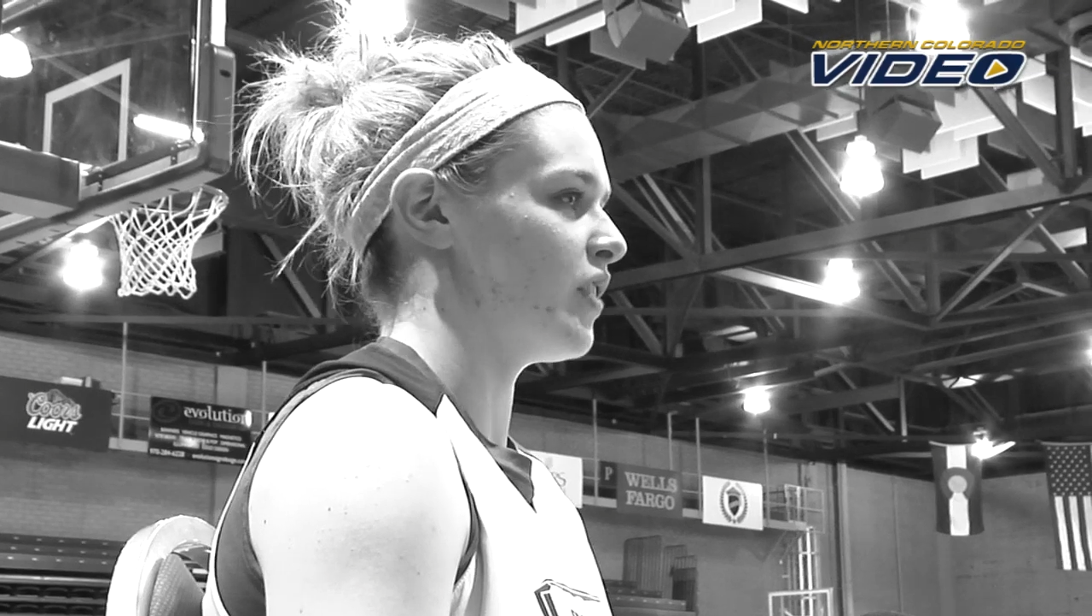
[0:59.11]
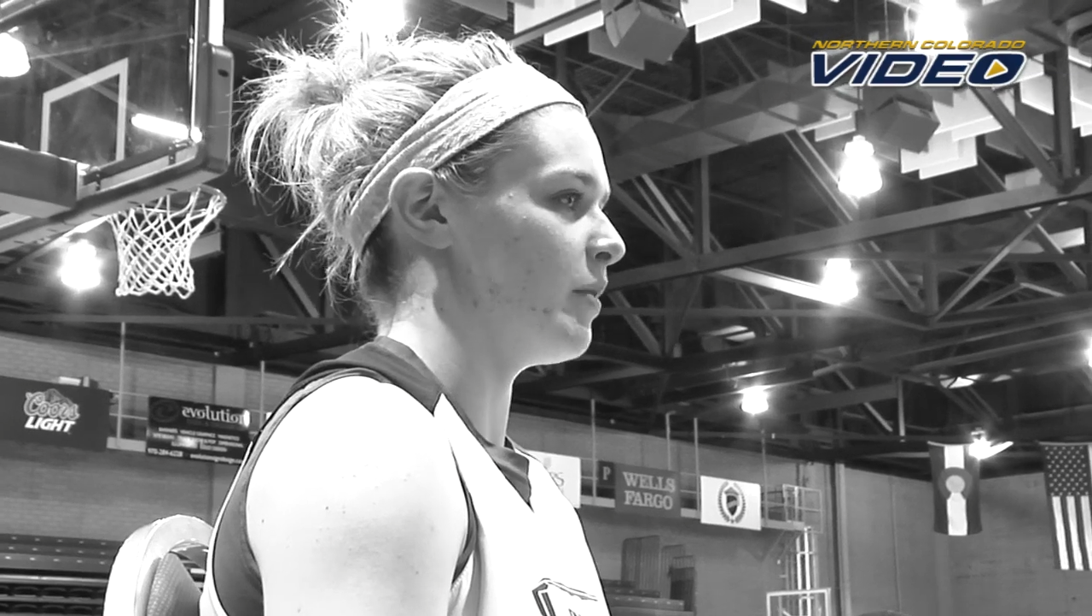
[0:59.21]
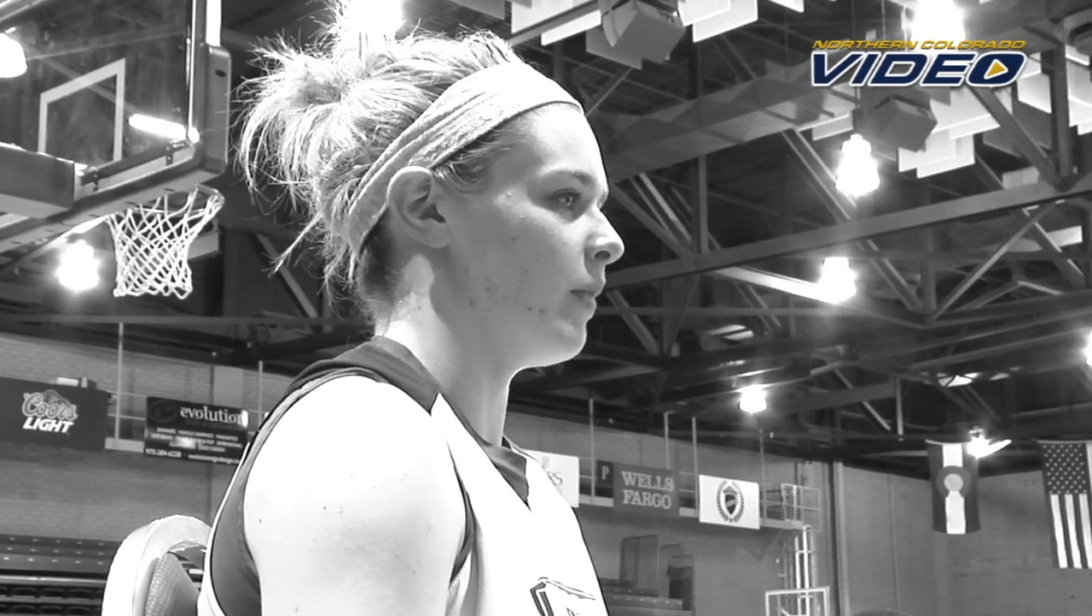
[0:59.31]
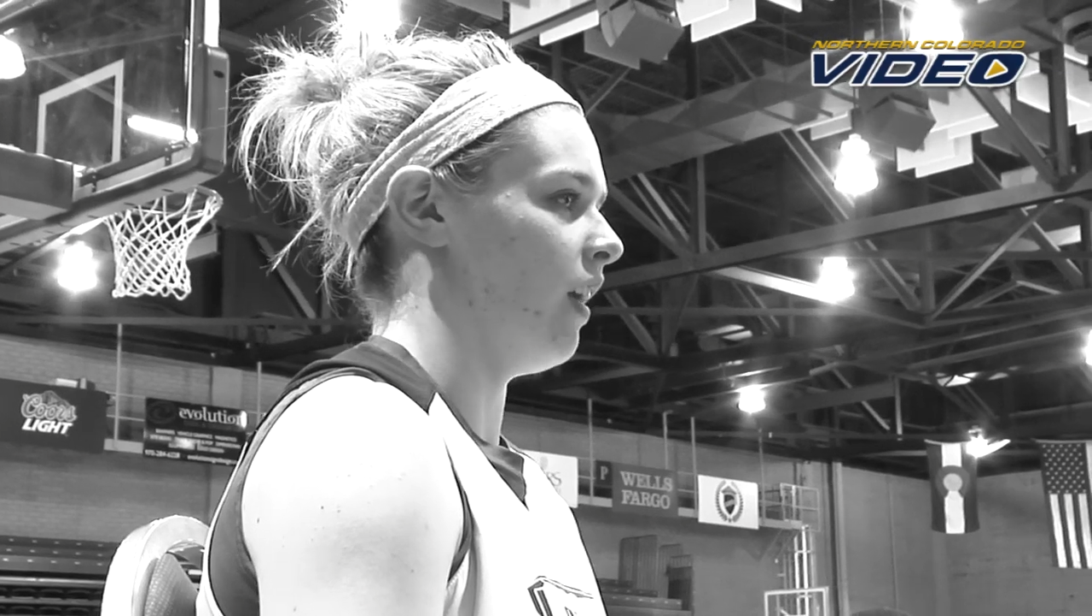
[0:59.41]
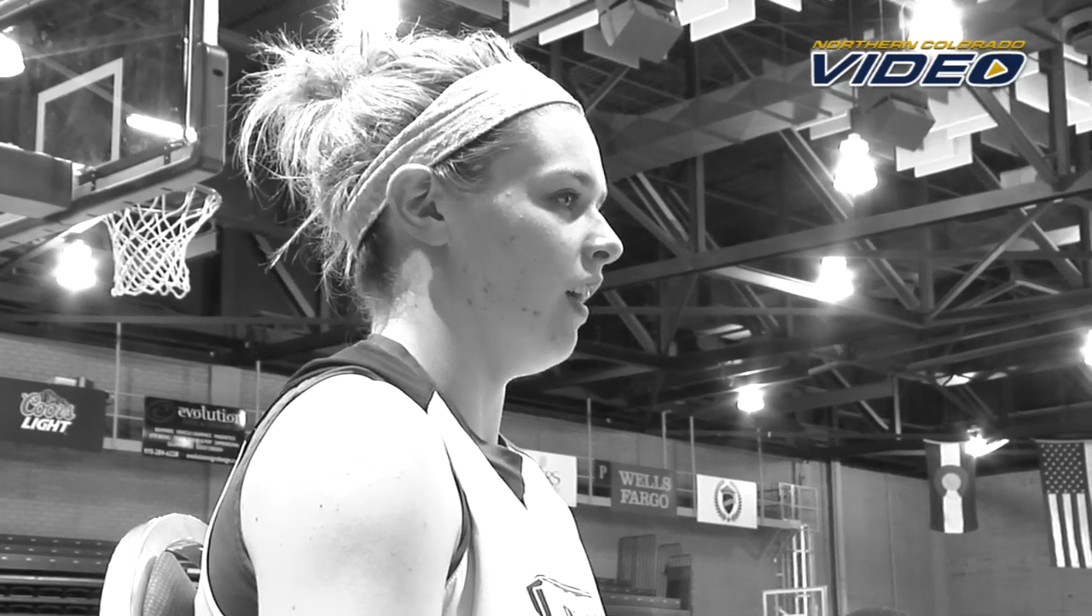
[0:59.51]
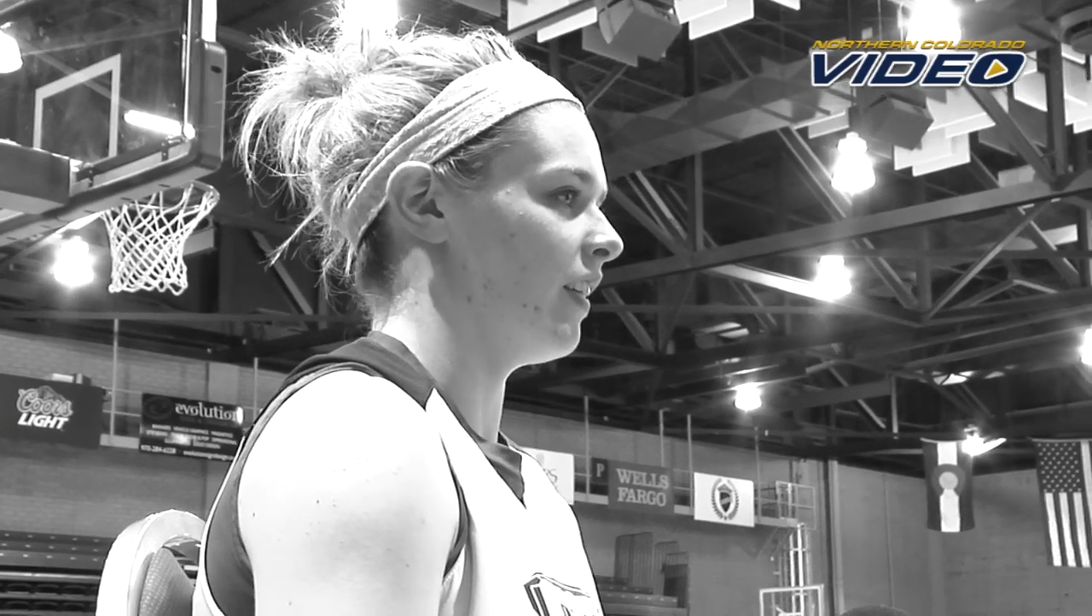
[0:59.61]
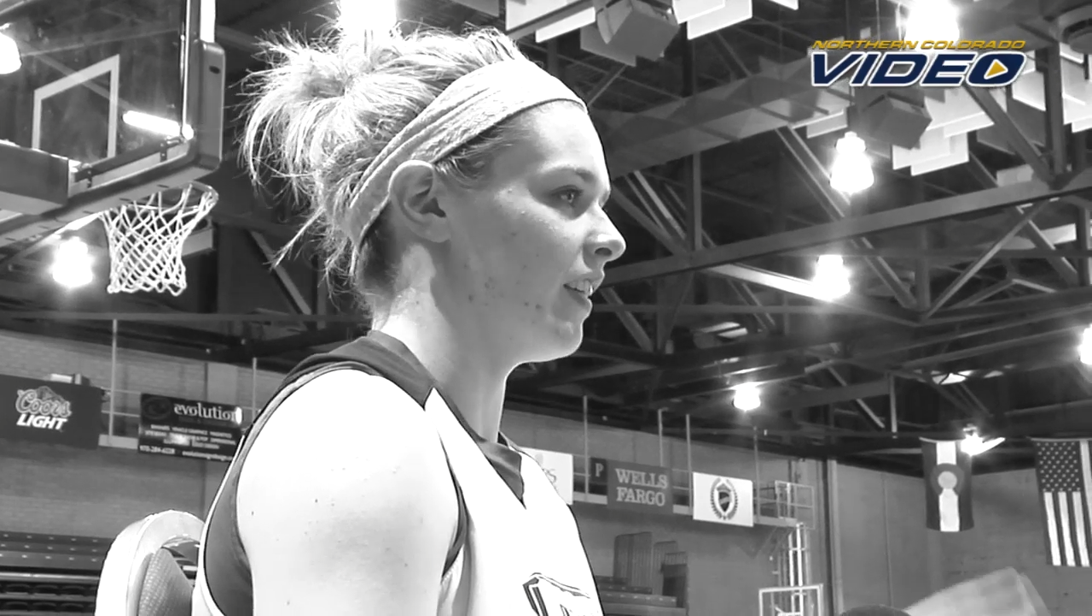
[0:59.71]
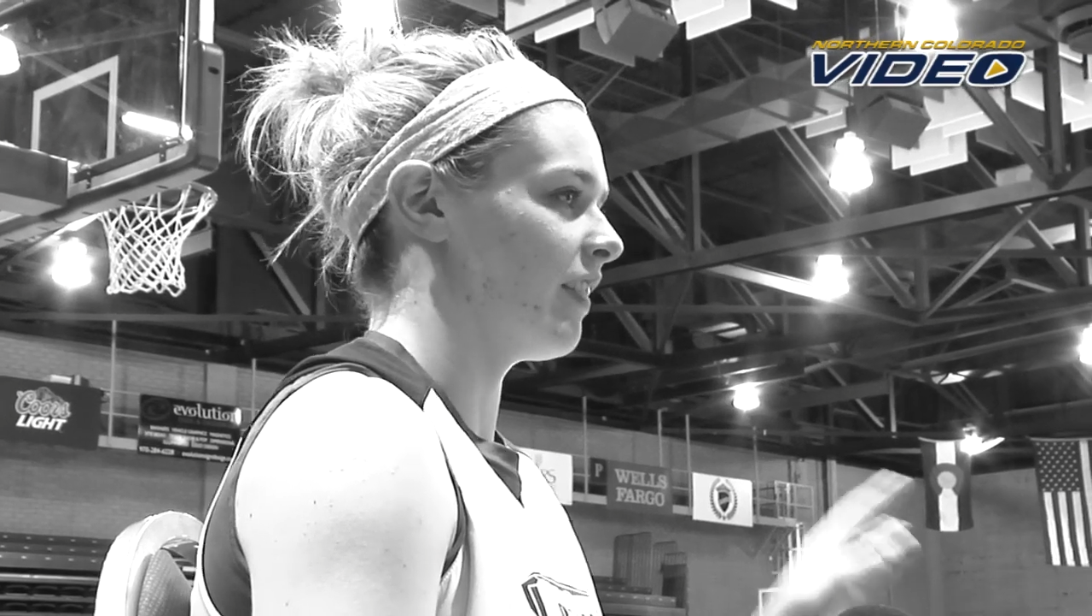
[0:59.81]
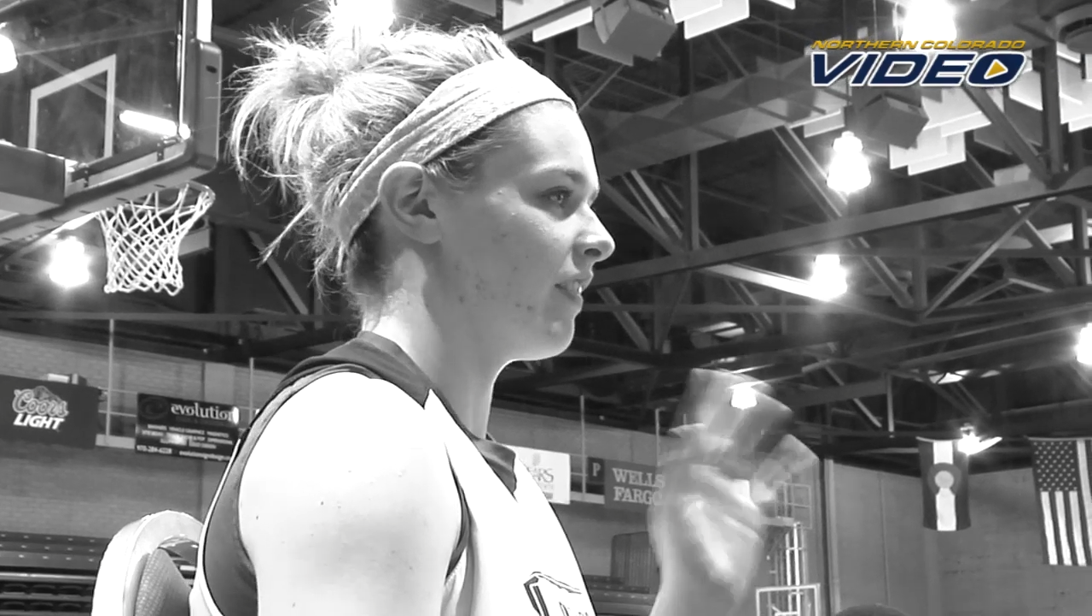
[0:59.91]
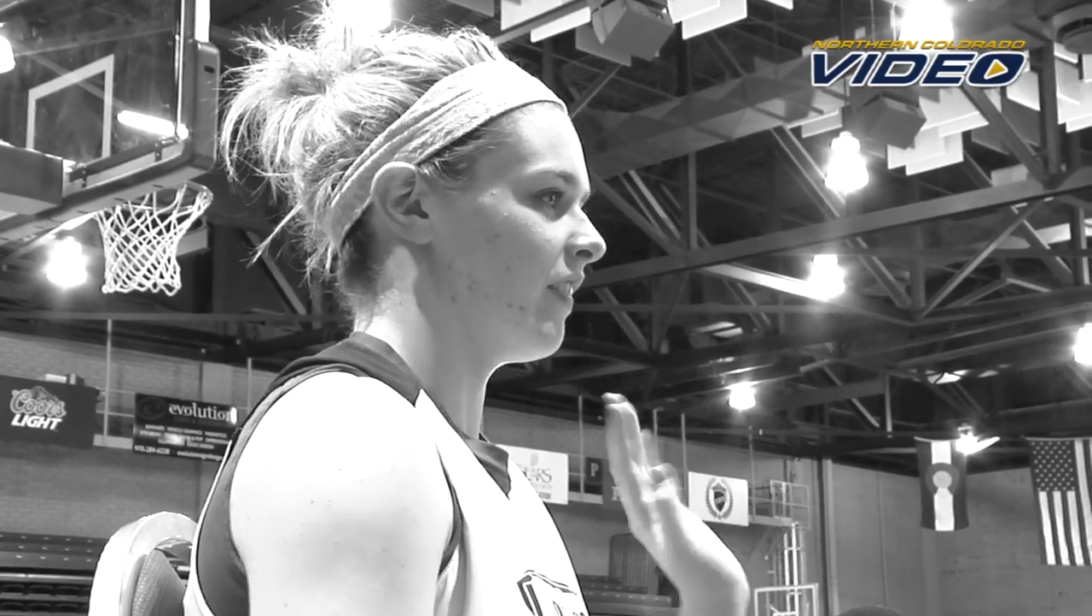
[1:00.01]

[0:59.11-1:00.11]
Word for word: street Mall or